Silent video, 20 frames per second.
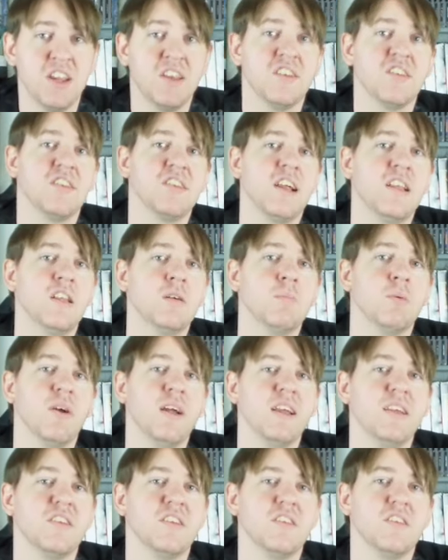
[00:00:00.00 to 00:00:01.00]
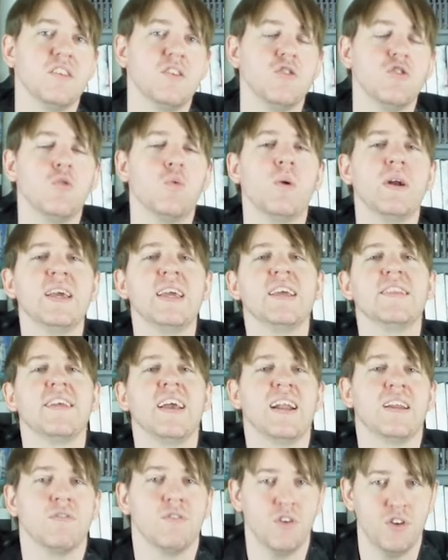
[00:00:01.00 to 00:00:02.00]
and celebrate the 20th
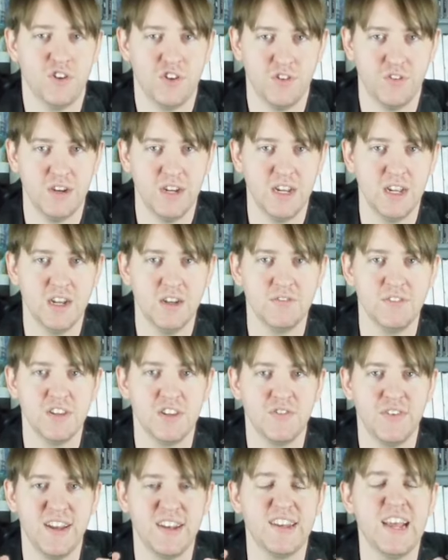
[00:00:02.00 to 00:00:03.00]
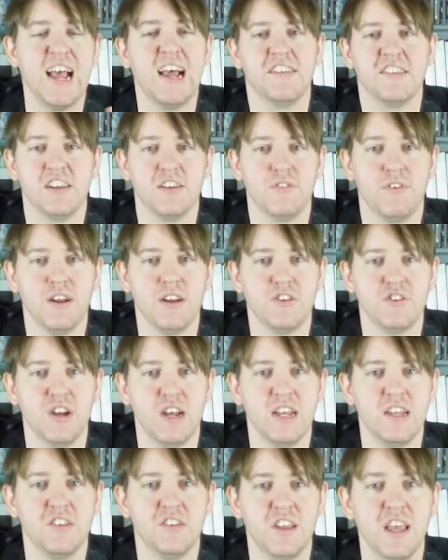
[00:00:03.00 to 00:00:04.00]
anniversary of this fantastic
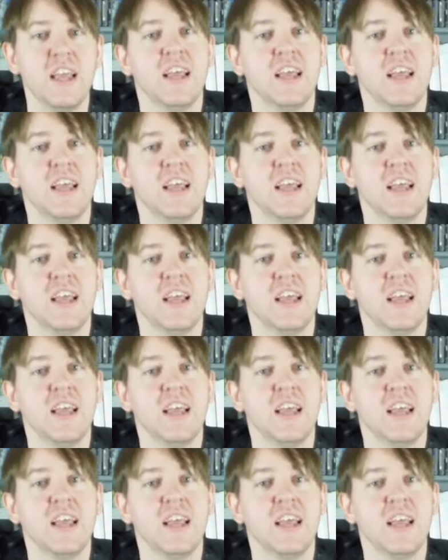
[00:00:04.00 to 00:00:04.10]
franchise,